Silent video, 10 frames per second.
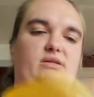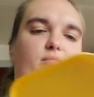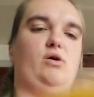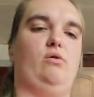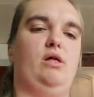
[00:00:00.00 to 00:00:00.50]

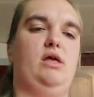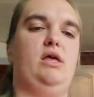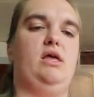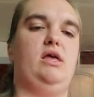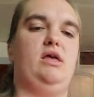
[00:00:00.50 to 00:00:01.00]
melt
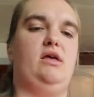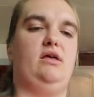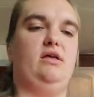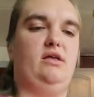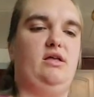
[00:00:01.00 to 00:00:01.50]

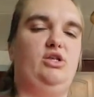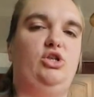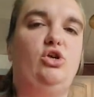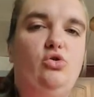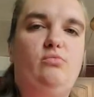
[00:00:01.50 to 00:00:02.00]

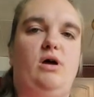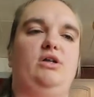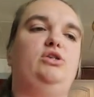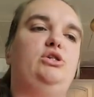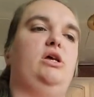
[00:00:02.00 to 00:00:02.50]
too
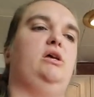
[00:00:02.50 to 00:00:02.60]
much.